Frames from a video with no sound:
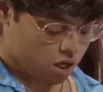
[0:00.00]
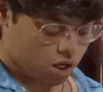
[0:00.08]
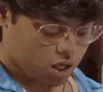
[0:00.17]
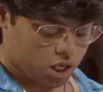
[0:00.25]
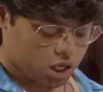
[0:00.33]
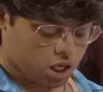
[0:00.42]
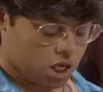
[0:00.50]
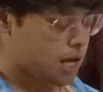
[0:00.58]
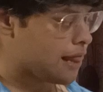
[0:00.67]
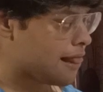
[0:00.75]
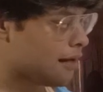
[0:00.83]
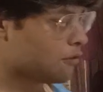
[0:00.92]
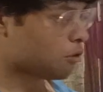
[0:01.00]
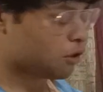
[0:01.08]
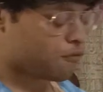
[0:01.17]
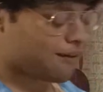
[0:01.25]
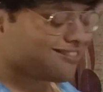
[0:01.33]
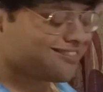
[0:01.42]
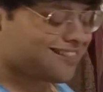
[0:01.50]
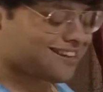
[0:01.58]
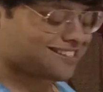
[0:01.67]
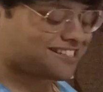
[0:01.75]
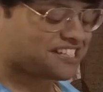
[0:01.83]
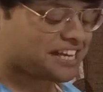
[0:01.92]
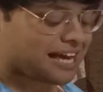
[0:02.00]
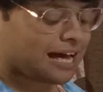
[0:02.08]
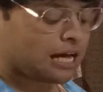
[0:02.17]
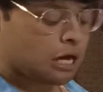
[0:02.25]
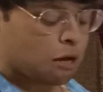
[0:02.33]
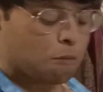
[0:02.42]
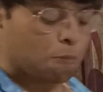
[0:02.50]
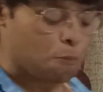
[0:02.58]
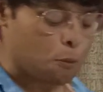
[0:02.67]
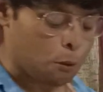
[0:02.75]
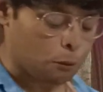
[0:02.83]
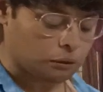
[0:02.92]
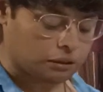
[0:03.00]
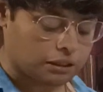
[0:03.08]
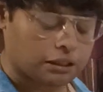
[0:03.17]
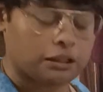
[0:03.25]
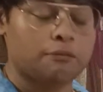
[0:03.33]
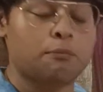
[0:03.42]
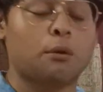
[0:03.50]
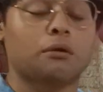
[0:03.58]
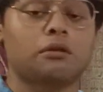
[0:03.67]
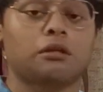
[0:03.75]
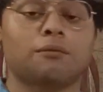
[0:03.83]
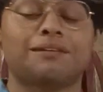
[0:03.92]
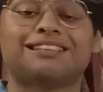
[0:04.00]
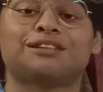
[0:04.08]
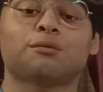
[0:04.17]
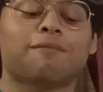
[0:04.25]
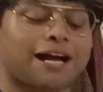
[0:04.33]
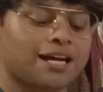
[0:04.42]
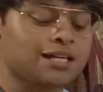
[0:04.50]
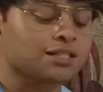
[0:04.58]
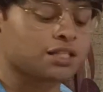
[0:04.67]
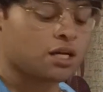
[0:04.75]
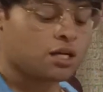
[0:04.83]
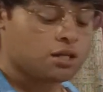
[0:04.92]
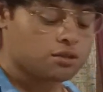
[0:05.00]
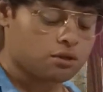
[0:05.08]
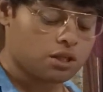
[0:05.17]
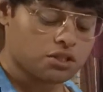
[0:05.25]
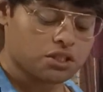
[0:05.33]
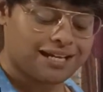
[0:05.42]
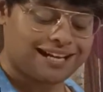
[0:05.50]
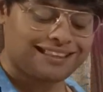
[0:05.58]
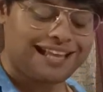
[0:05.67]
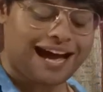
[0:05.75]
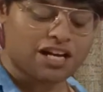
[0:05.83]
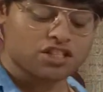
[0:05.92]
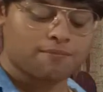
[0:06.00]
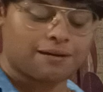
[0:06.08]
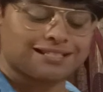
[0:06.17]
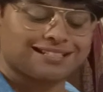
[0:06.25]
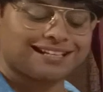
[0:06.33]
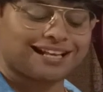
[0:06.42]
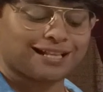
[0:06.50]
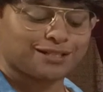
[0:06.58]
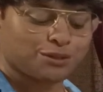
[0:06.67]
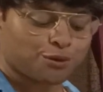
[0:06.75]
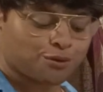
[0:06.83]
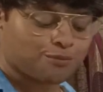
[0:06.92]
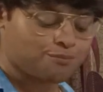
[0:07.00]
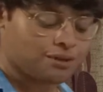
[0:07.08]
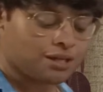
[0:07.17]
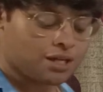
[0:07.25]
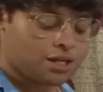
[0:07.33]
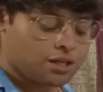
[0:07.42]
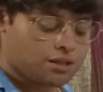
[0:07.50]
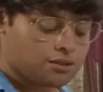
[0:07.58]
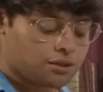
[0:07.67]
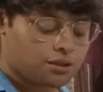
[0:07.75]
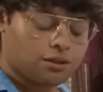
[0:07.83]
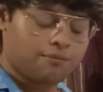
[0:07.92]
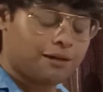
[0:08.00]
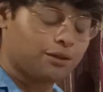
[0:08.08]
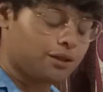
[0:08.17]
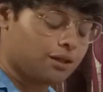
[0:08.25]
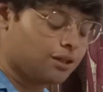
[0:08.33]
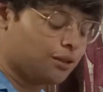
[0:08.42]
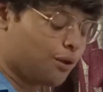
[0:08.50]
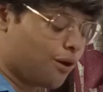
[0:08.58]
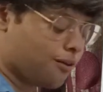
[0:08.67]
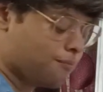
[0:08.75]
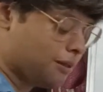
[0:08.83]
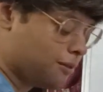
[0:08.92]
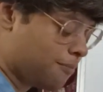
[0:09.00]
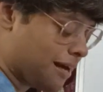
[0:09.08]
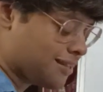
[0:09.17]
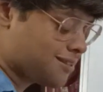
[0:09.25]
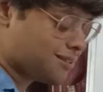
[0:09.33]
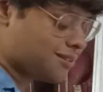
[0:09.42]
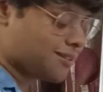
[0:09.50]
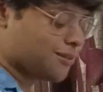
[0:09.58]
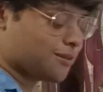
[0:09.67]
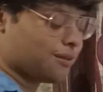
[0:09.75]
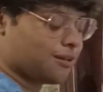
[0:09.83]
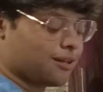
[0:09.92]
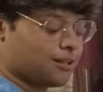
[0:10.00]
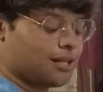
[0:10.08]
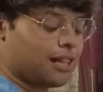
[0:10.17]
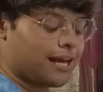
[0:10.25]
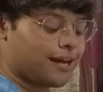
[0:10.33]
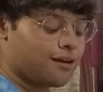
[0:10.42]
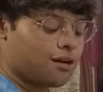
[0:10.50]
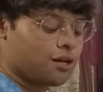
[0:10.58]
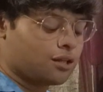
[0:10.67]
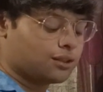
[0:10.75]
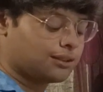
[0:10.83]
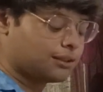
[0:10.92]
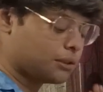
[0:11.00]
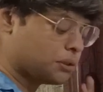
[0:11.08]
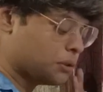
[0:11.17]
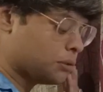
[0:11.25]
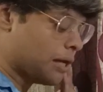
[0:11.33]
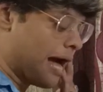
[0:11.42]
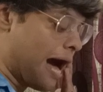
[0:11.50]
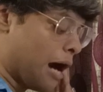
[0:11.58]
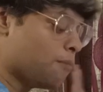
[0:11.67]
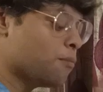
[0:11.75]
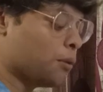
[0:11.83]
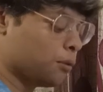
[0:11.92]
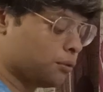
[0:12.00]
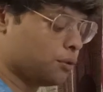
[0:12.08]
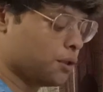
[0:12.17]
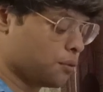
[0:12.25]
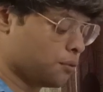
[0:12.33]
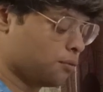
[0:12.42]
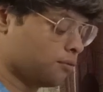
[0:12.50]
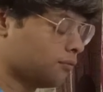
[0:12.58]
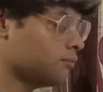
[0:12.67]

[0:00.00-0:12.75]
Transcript: Le chien mordre. Mordre means to bite. So le chien dash ma soeur à la jambe. So the dog bit my sister in the leg. So a mordu.